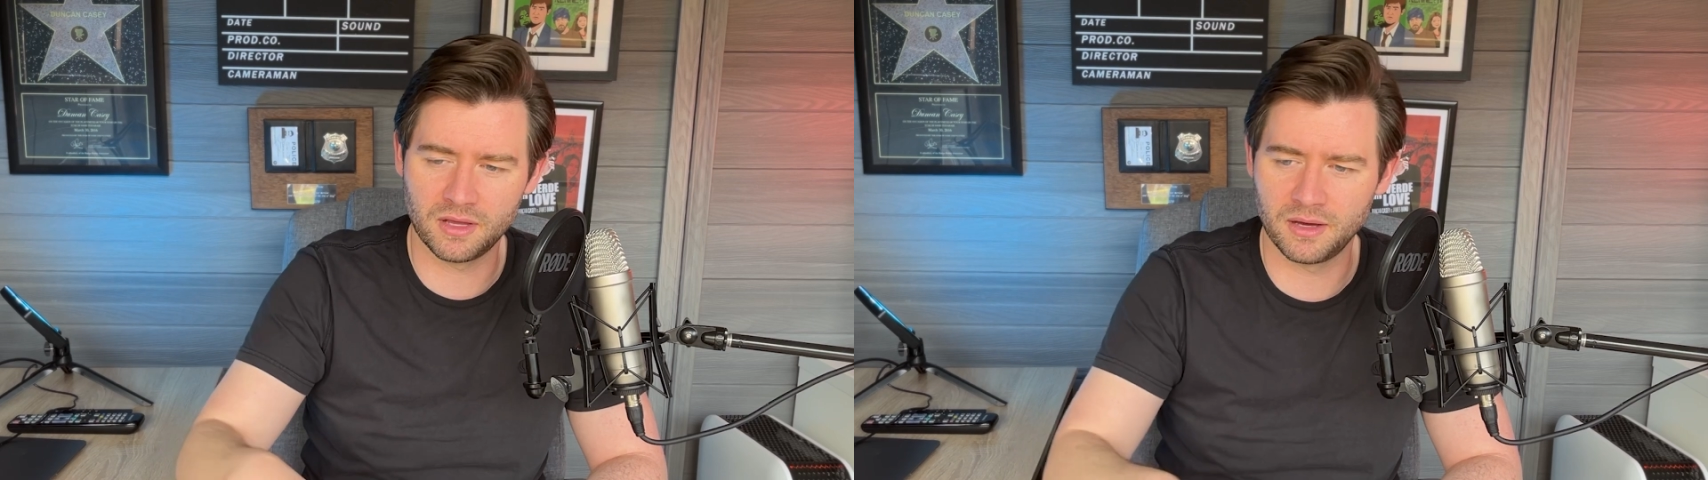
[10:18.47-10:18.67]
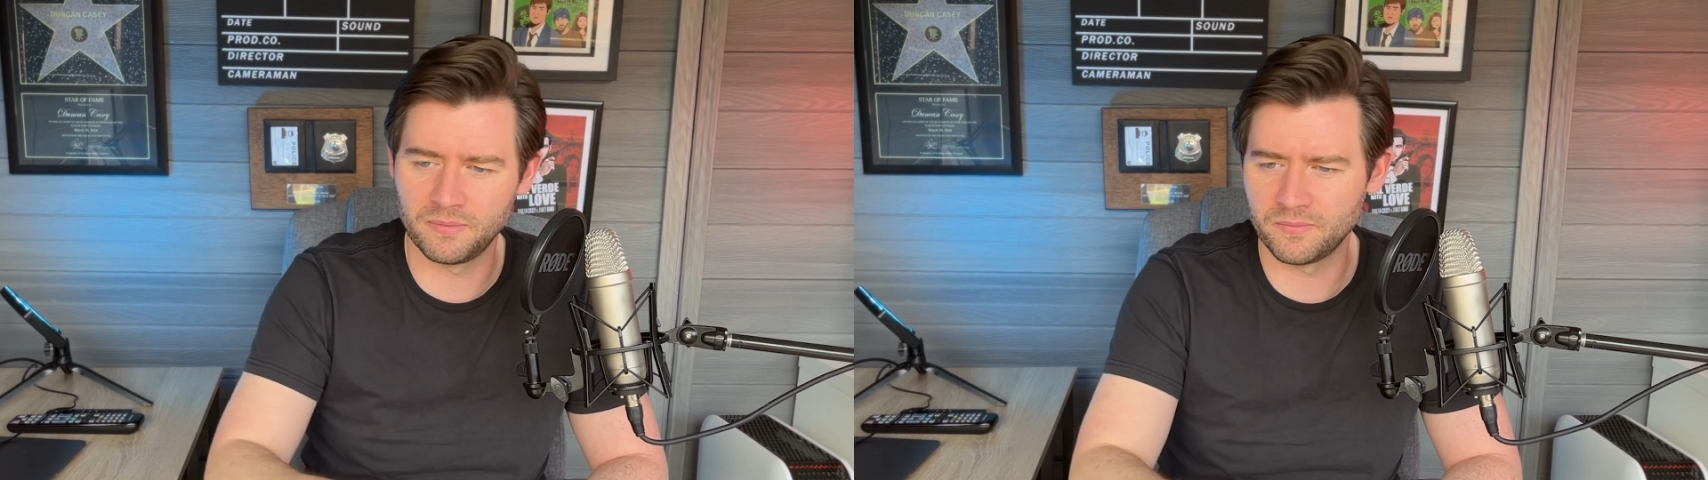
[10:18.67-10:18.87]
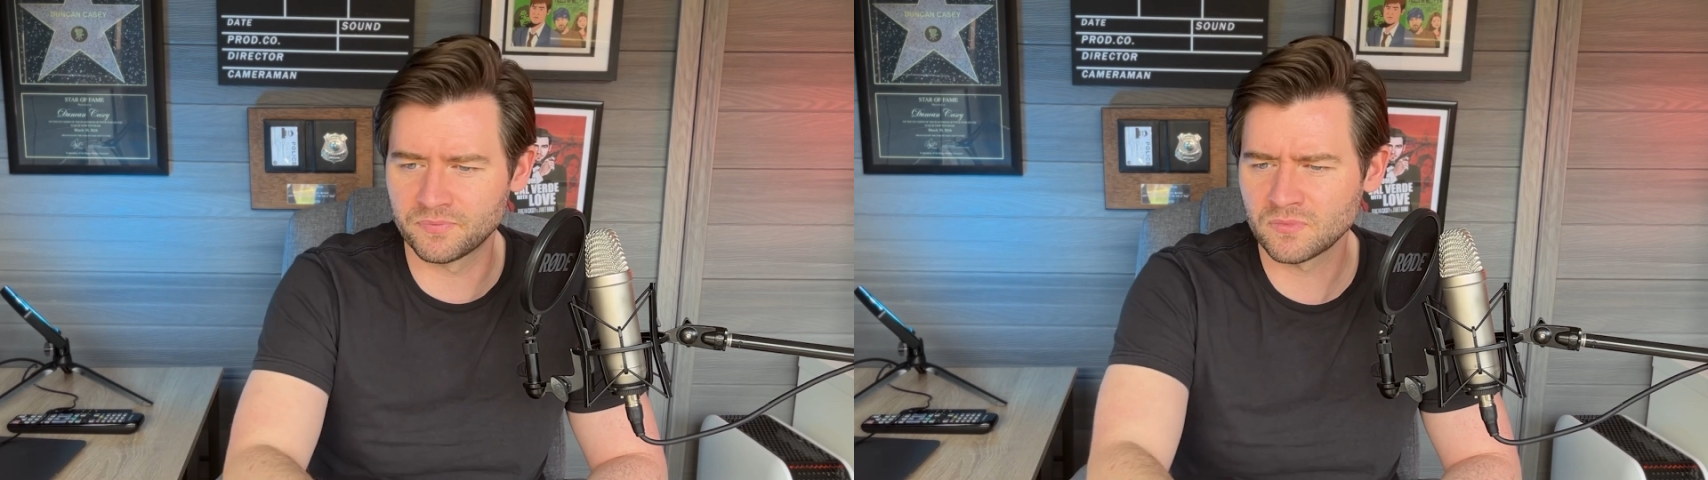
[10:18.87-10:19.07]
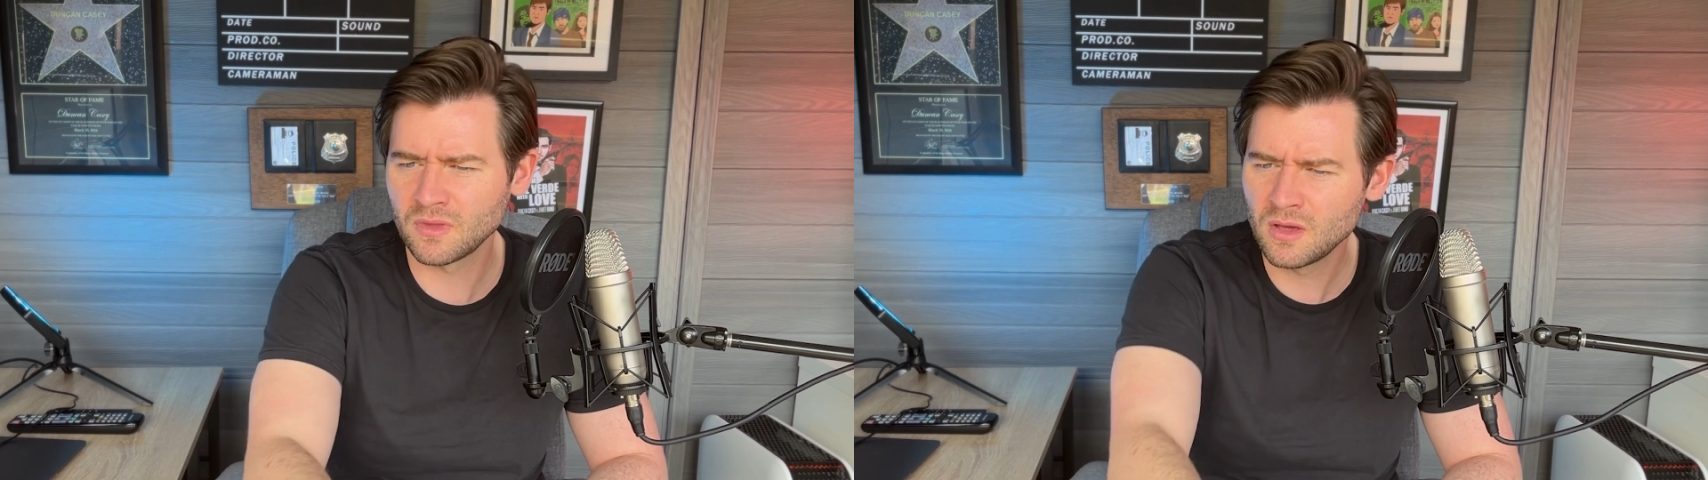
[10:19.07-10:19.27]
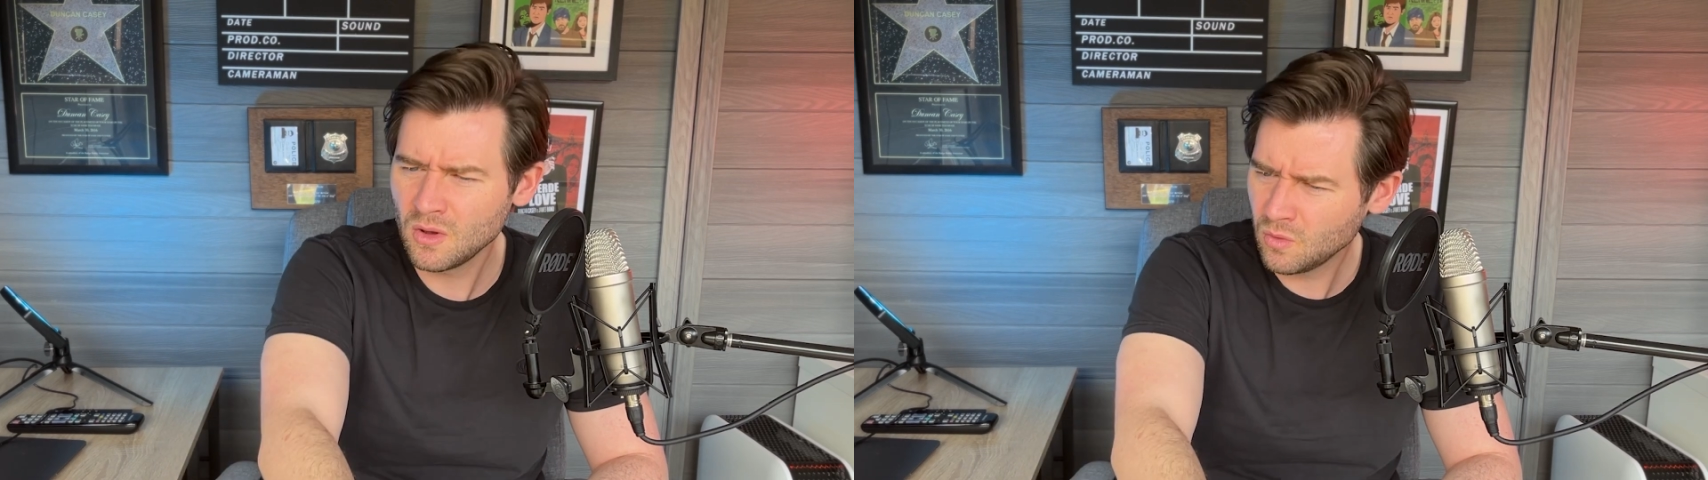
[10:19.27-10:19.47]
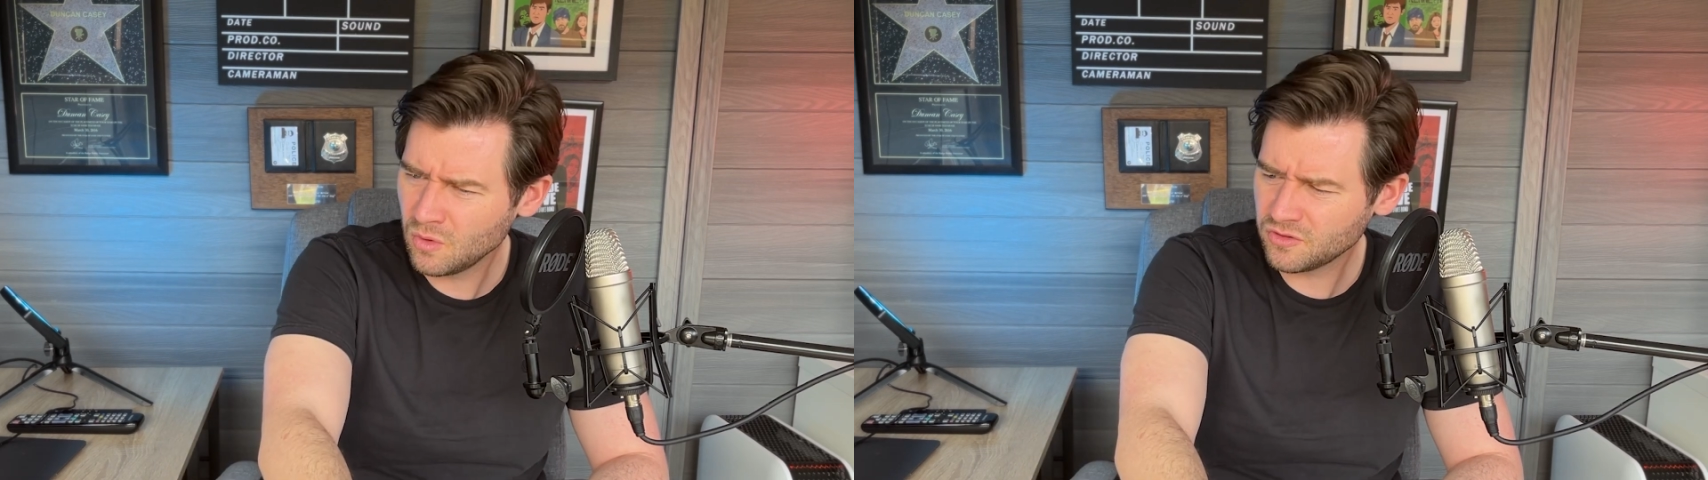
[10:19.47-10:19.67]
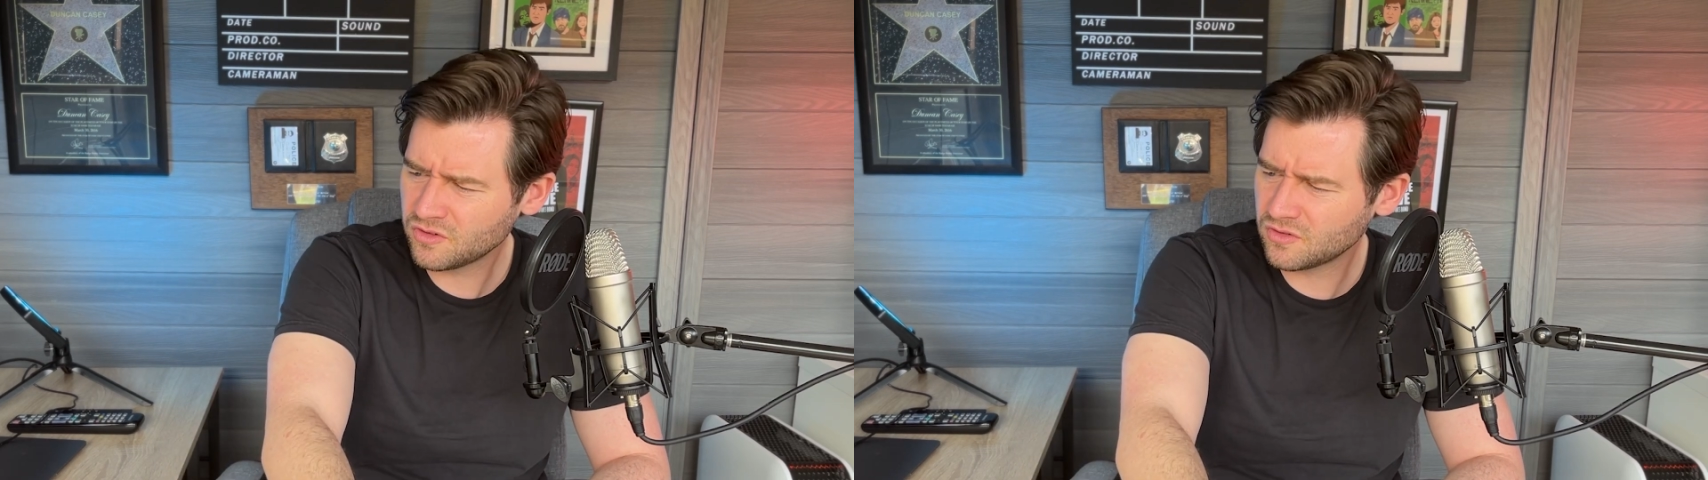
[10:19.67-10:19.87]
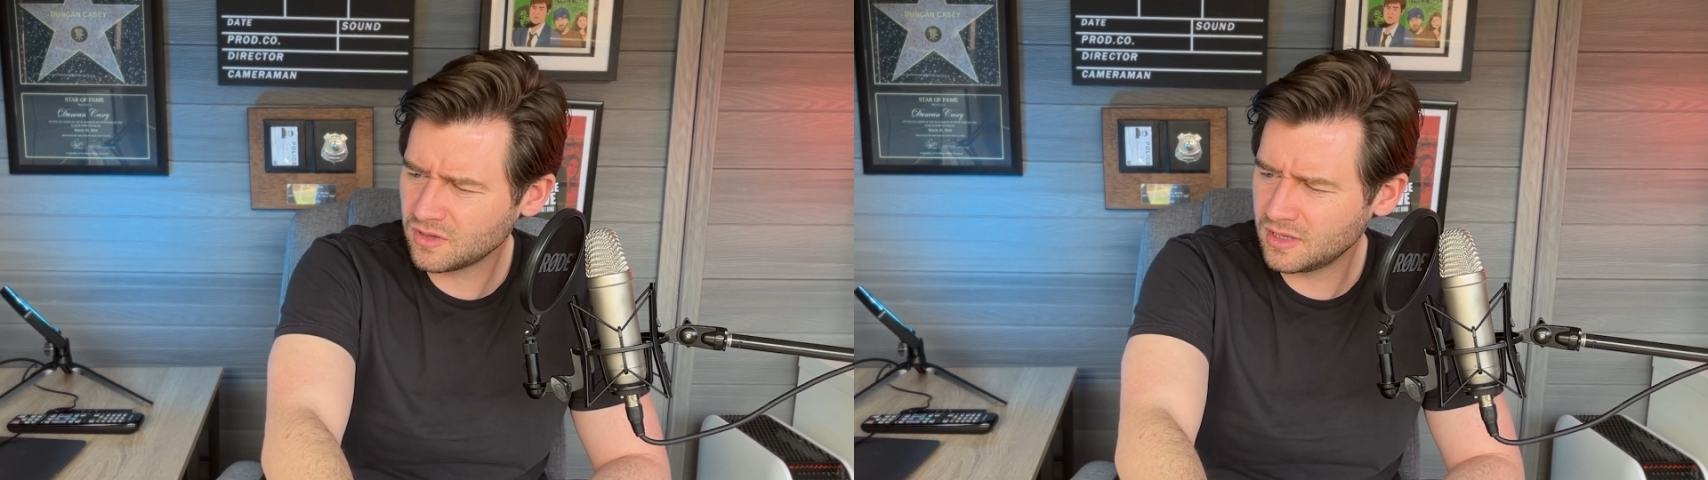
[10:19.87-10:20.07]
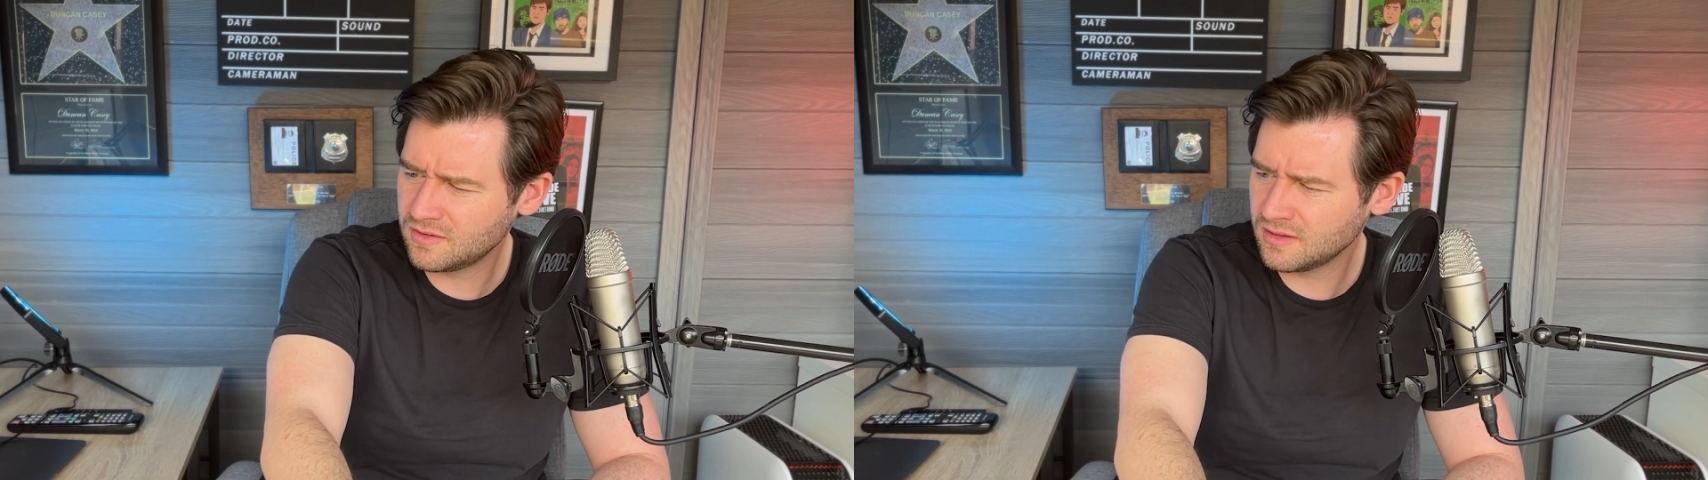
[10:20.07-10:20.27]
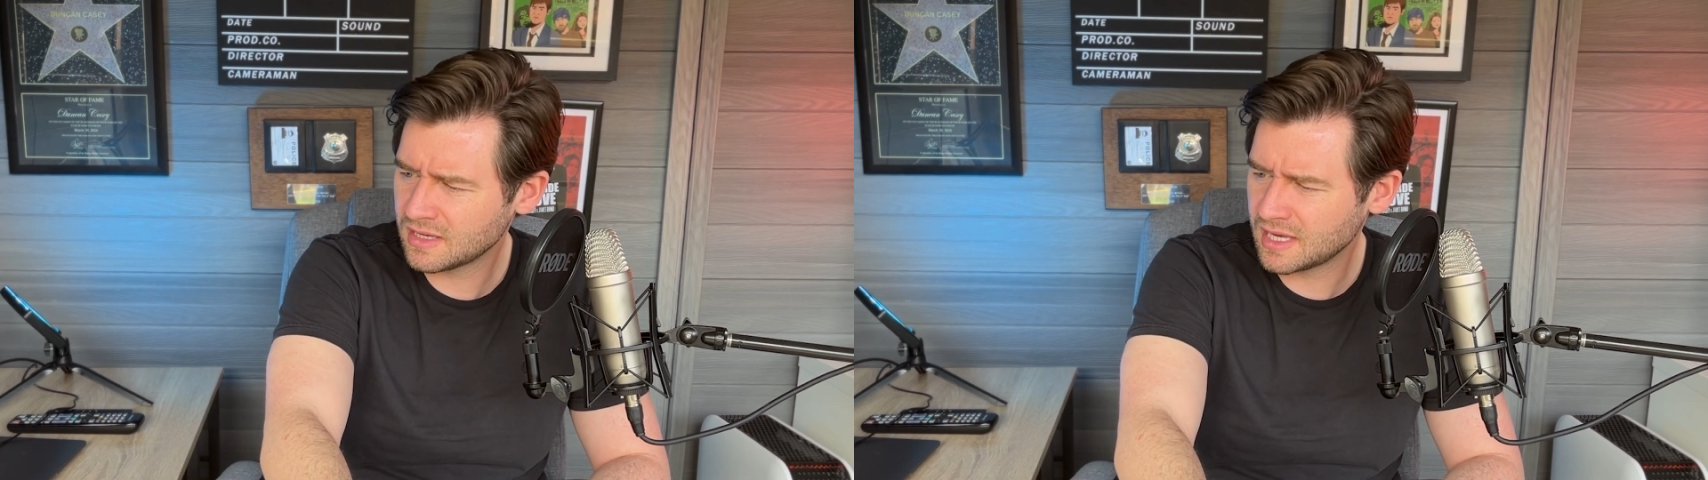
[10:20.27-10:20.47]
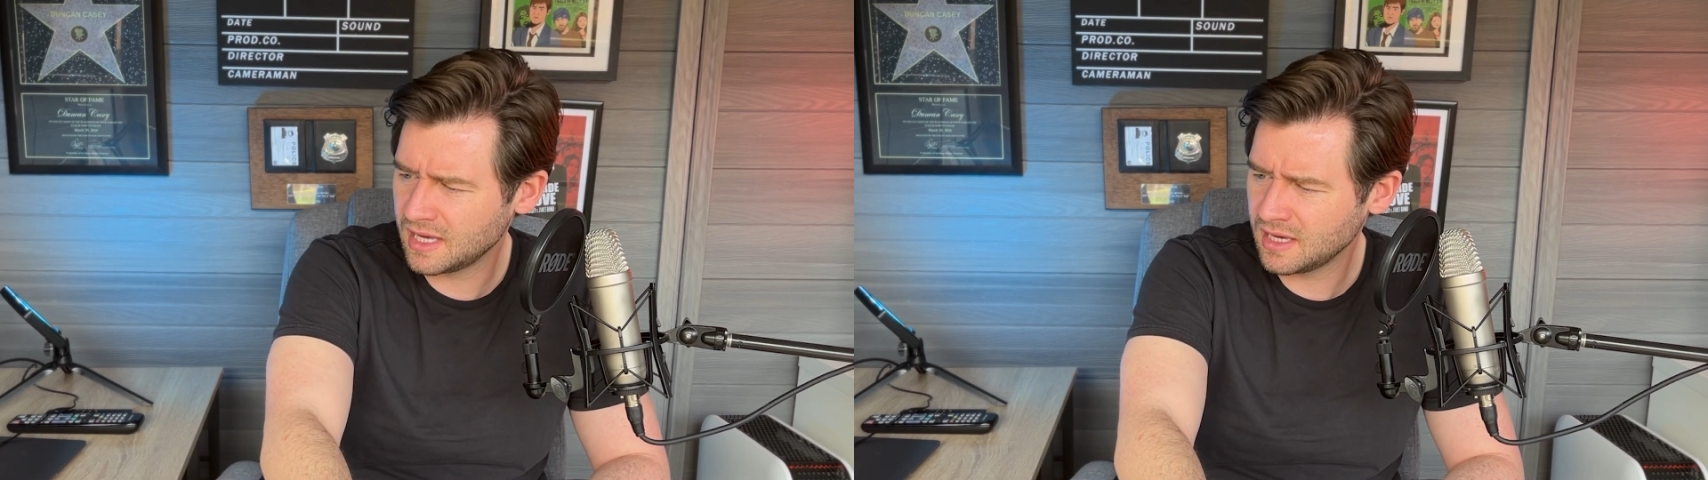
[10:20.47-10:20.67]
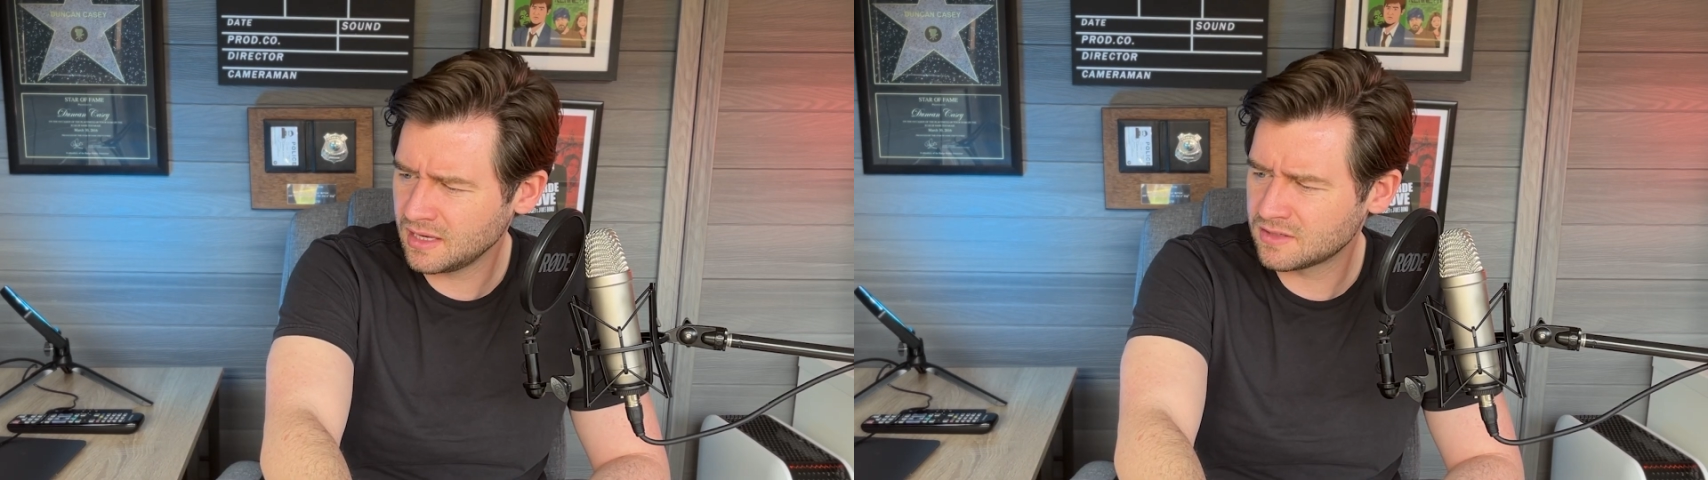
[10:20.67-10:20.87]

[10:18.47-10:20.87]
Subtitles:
is he the king?